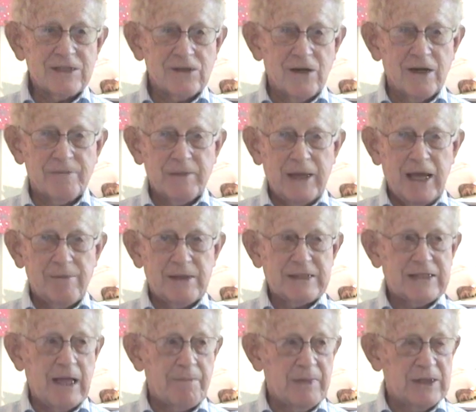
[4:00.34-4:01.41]
sort of became a
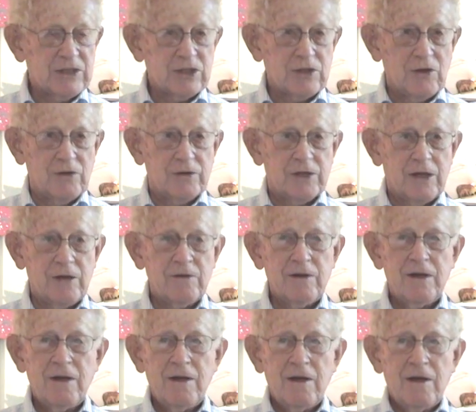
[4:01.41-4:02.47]
stepping stone, you know.
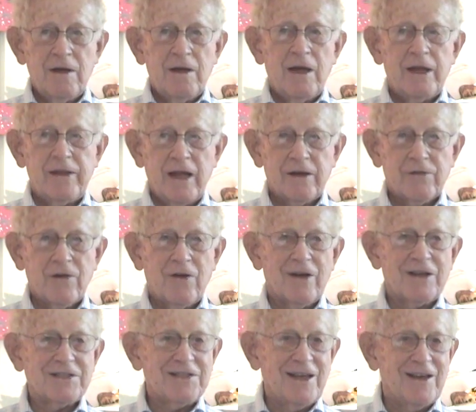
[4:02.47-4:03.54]
And then, of
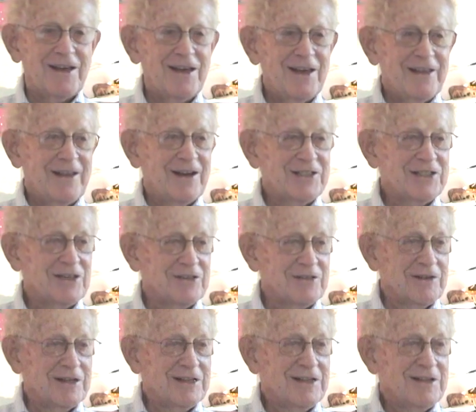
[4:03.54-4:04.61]
course, their
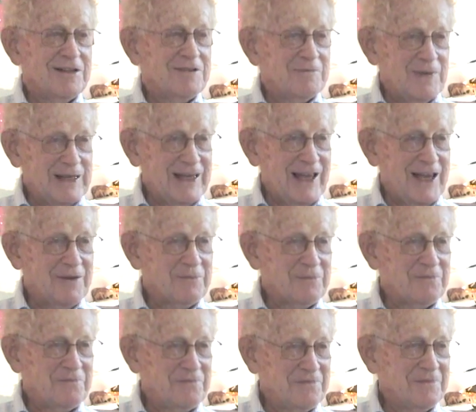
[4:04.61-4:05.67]
children
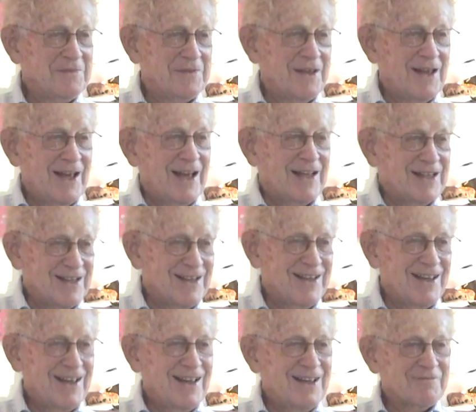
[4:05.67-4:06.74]
became
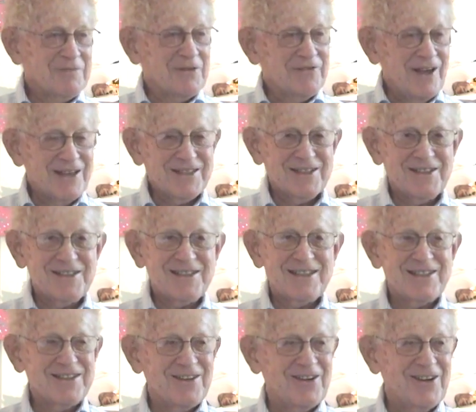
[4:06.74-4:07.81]

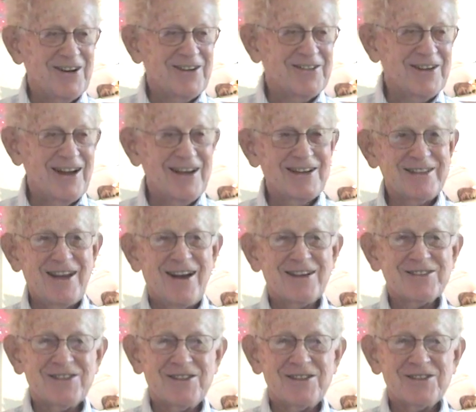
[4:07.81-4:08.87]
professors or
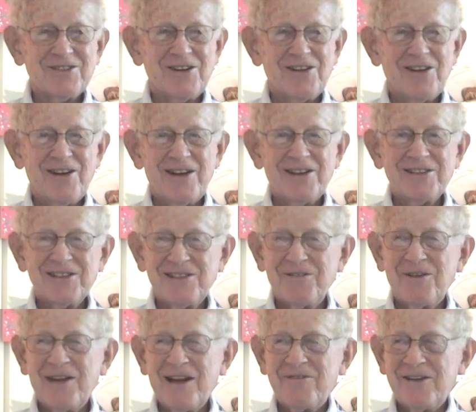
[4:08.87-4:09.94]
doctors or lawyers or
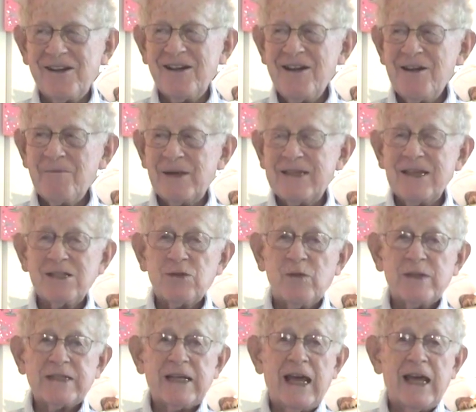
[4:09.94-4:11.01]
whatever. But this
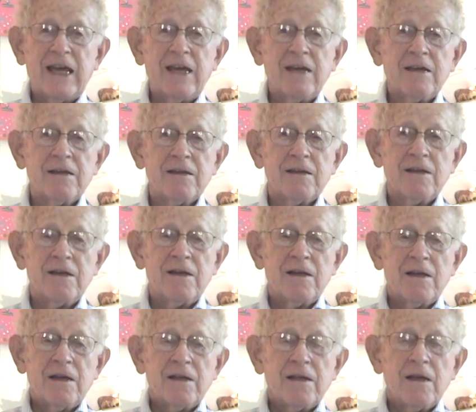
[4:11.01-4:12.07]
was the
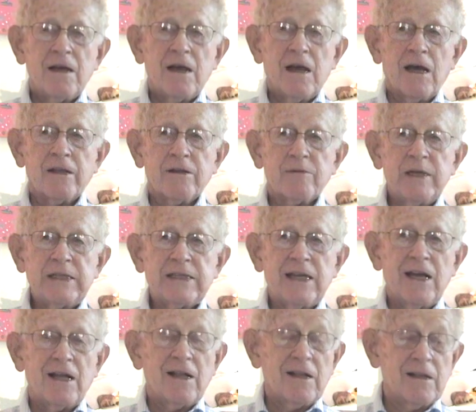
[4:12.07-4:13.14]

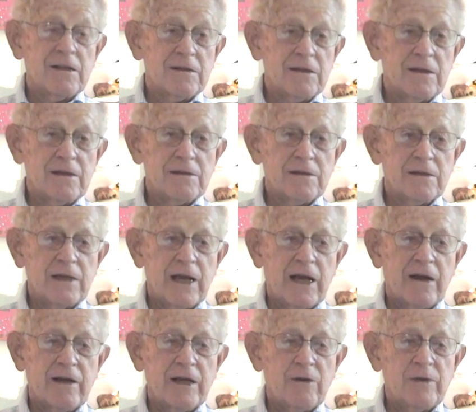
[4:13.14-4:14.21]
retail
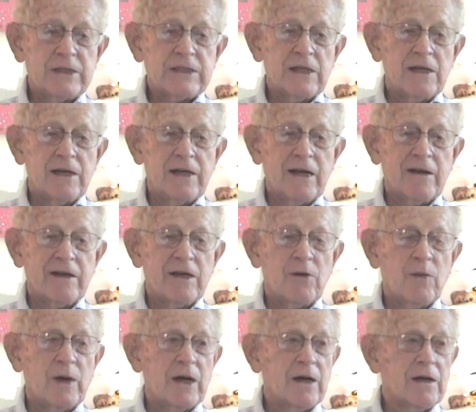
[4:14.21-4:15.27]
area was an area
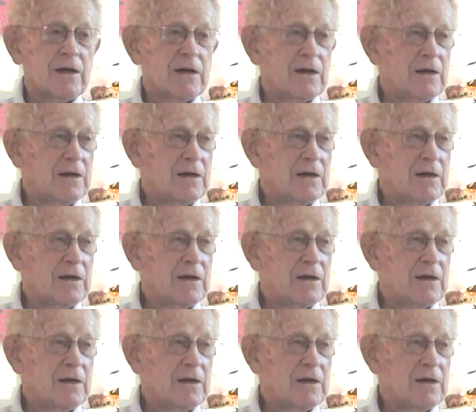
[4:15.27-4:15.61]
where